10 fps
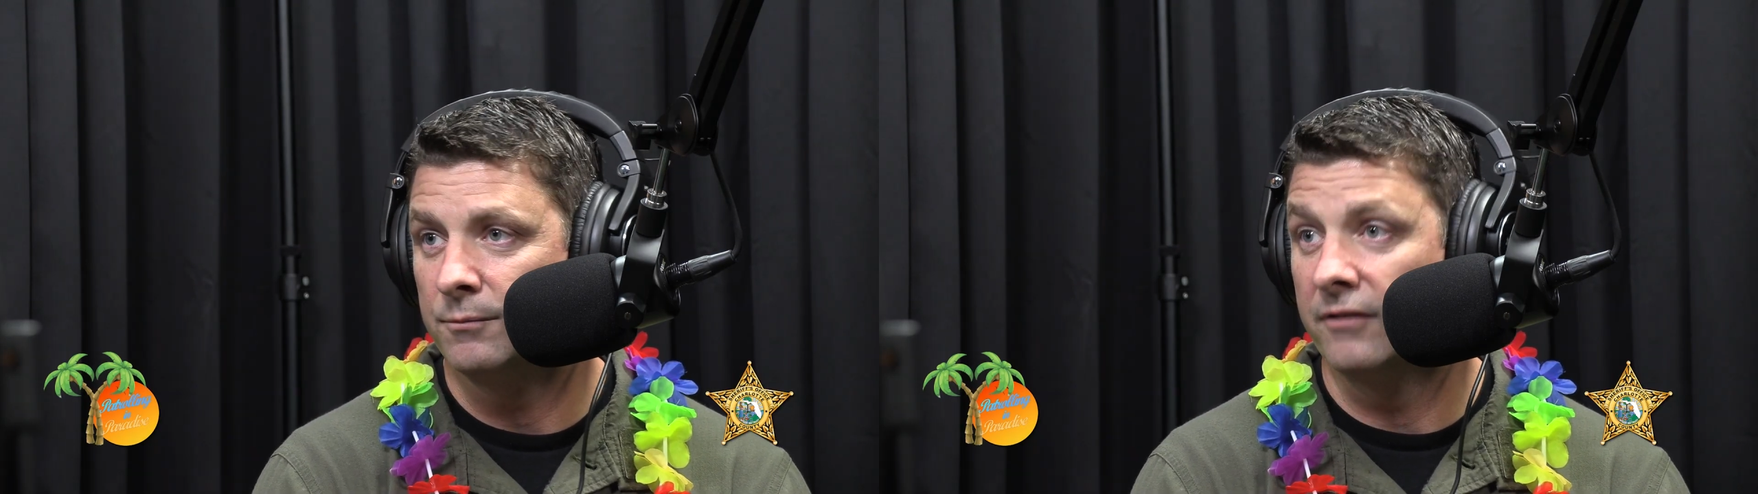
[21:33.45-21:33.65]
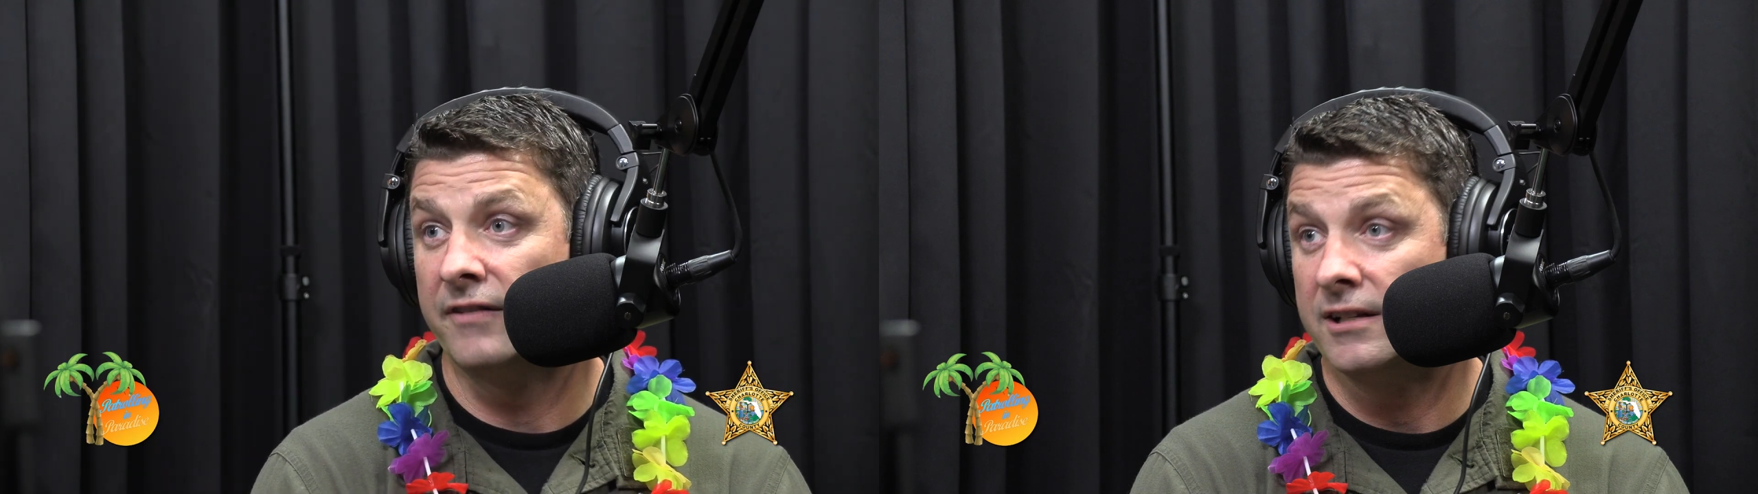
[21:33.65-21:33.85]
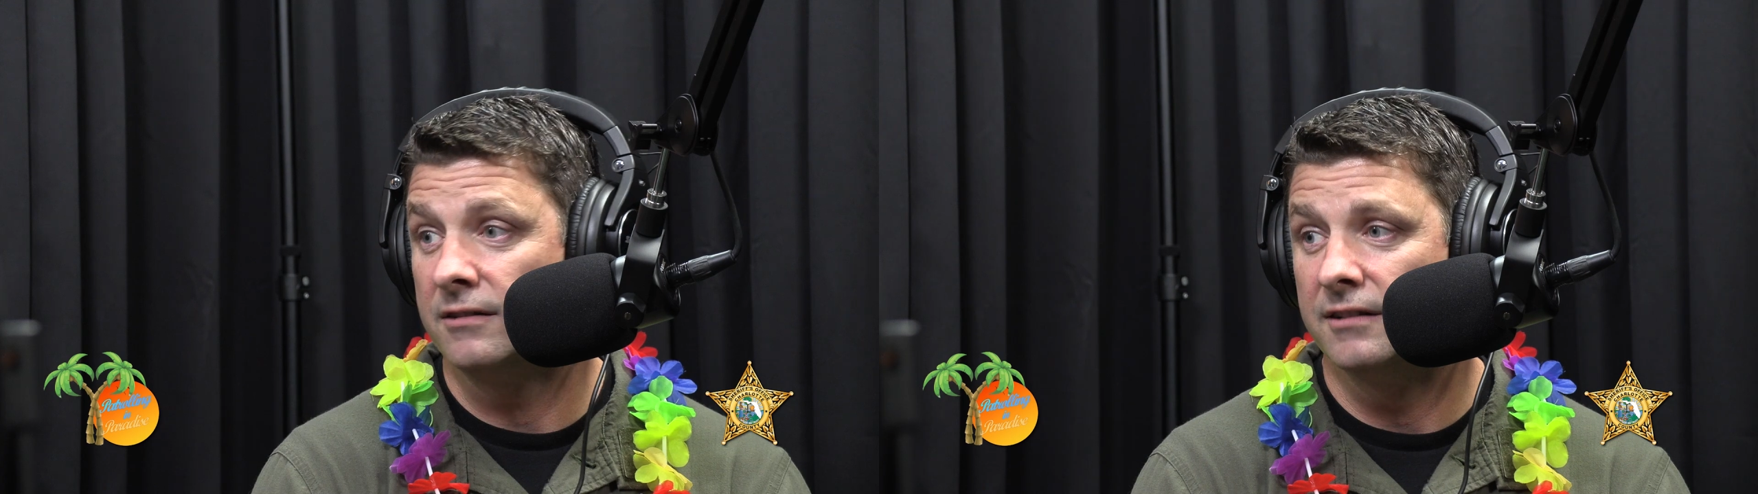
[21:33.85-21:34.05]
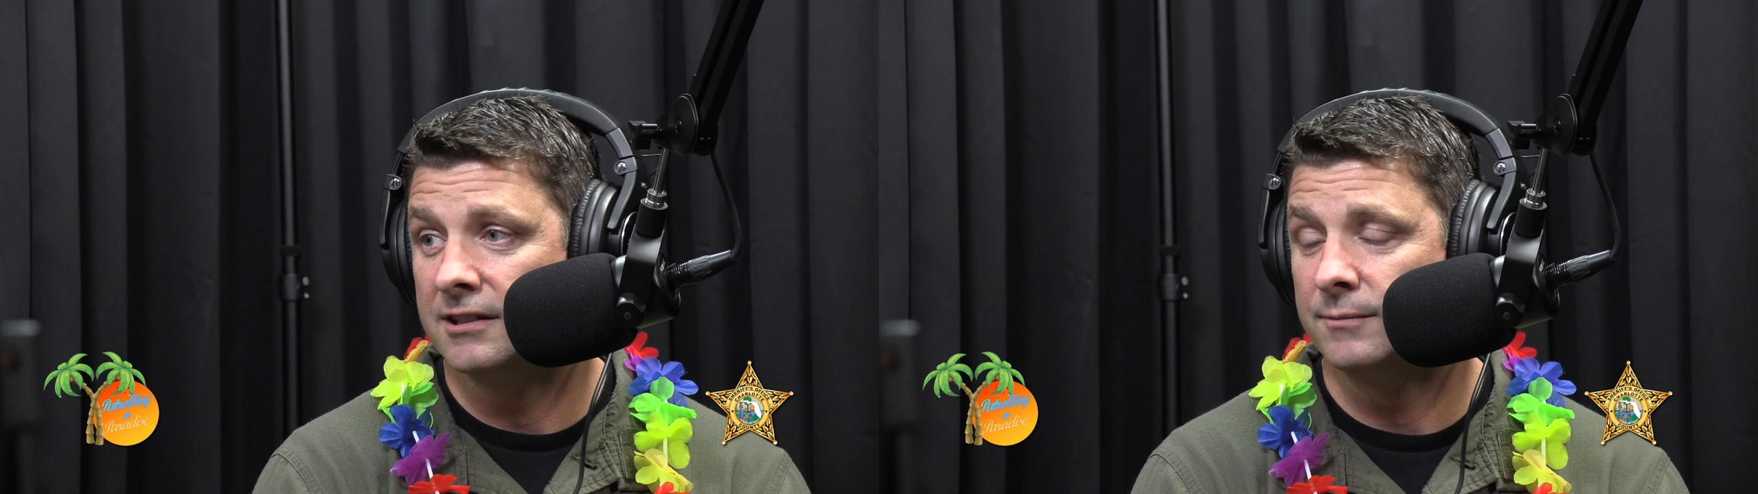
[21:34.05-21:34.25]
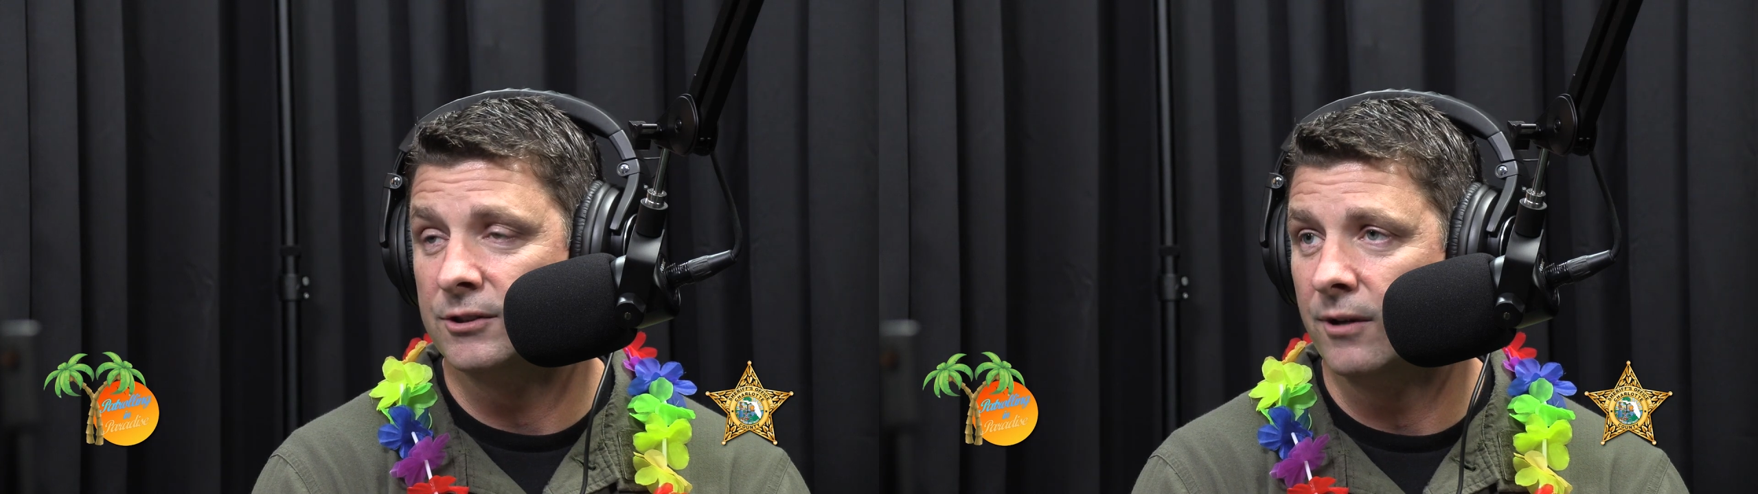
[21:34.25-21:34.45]

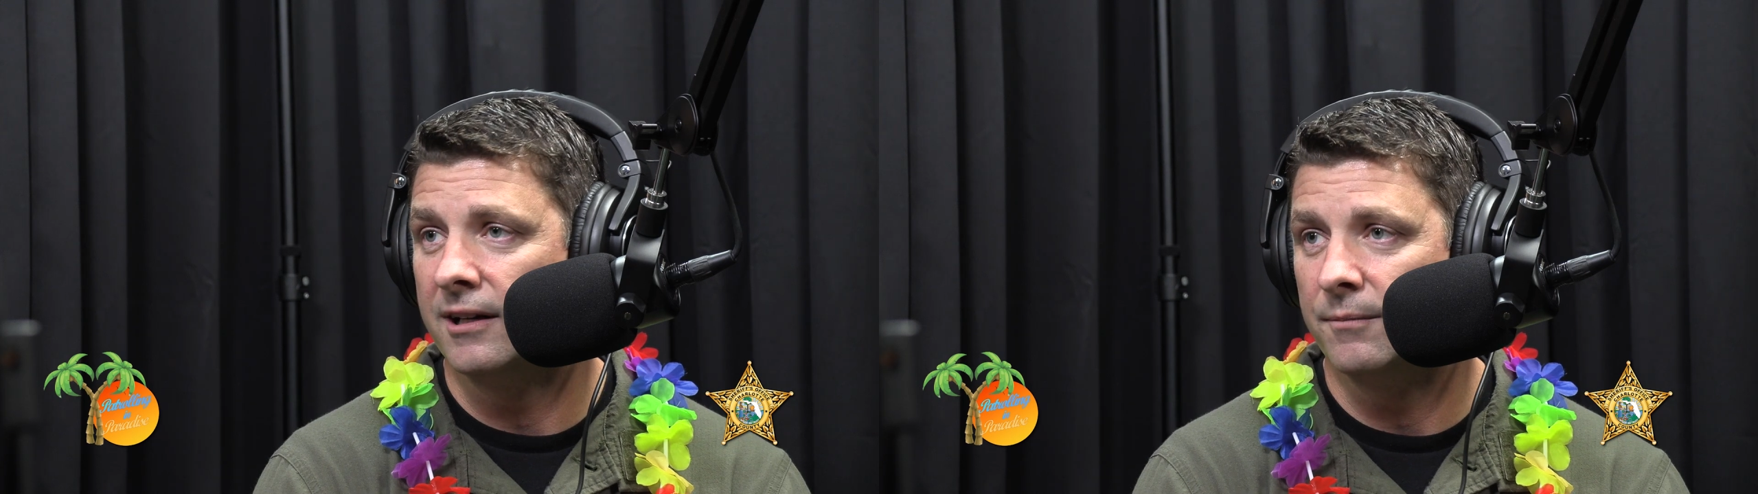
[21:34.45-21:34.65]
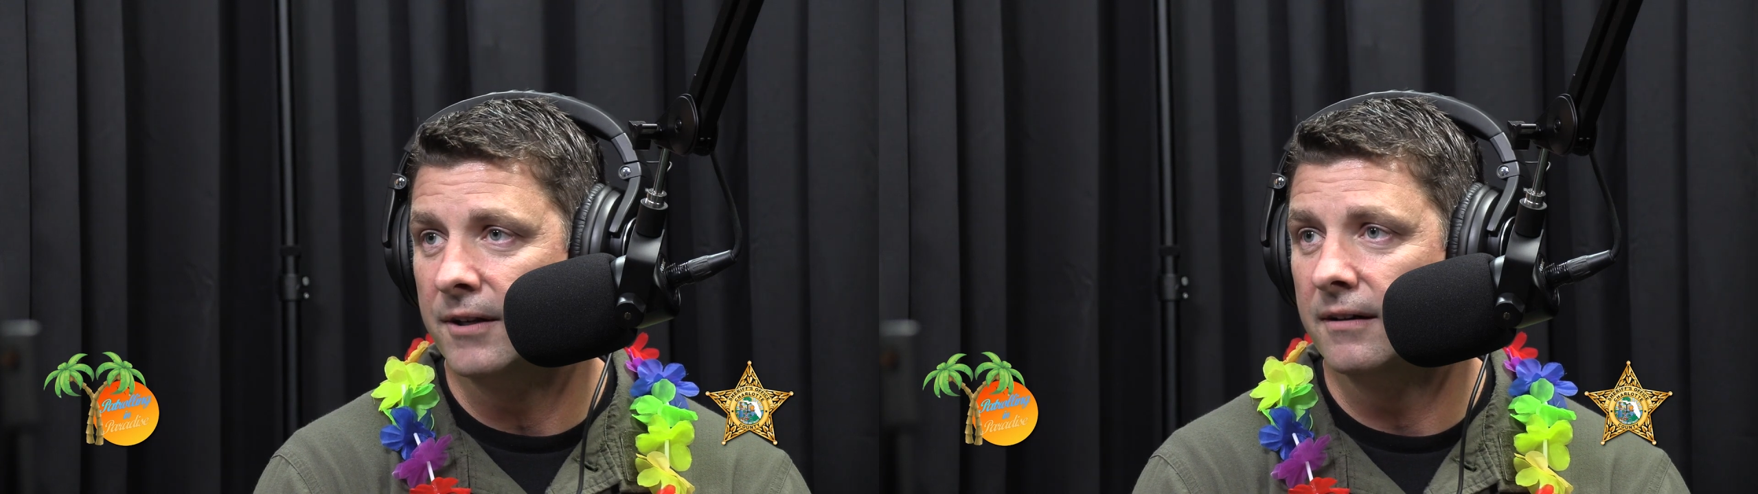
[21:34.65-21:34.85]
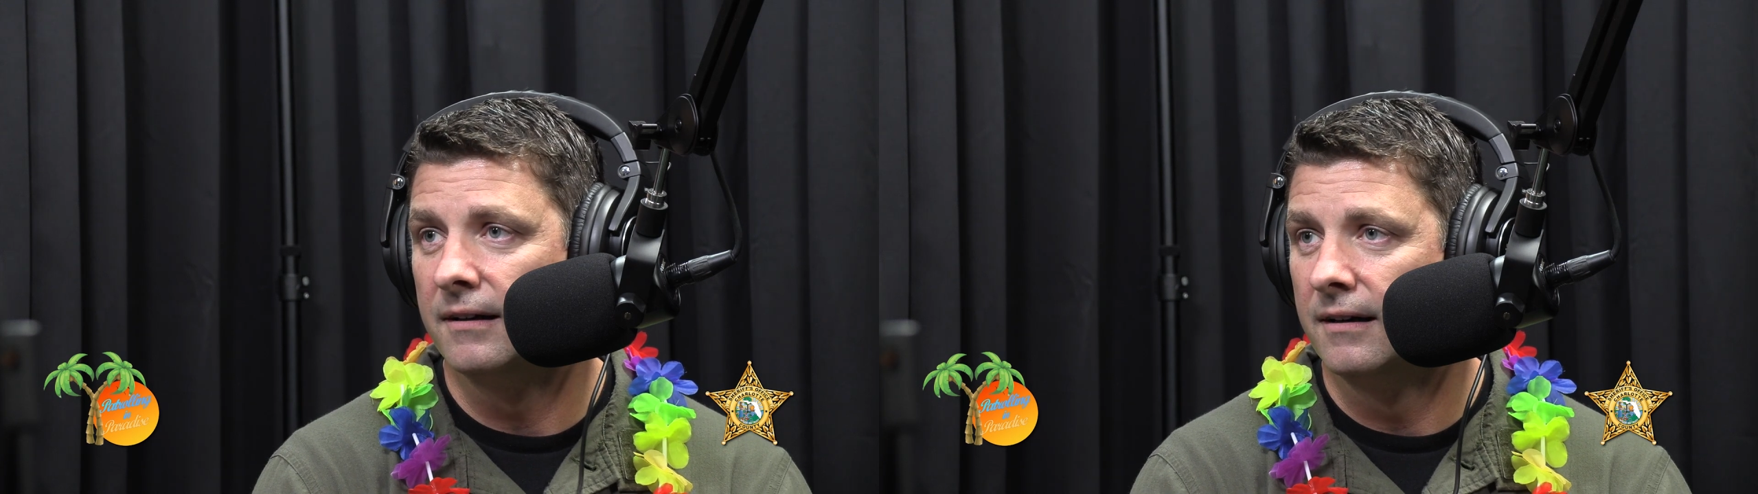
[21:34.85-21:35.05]
Professionalism is right up there.